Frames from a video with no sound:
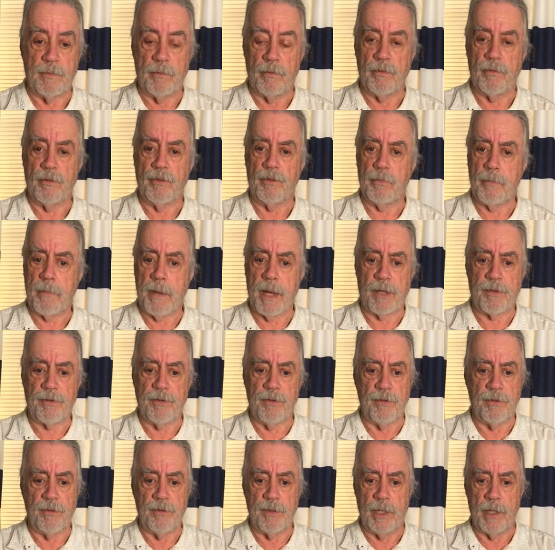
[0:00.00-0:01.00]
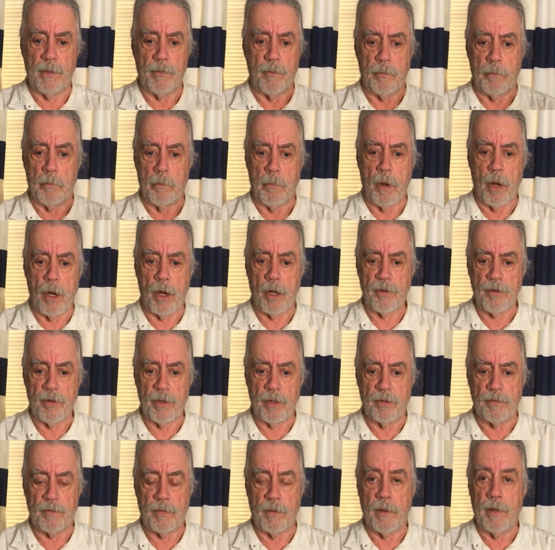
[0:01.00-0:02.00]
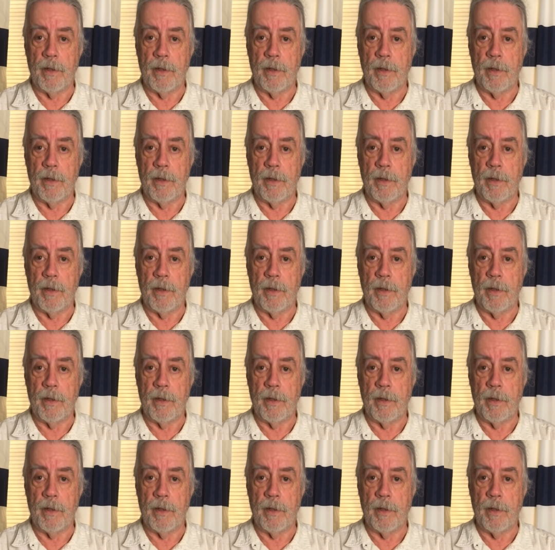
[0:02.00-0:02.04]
There were inspections, and they were marching and stuff.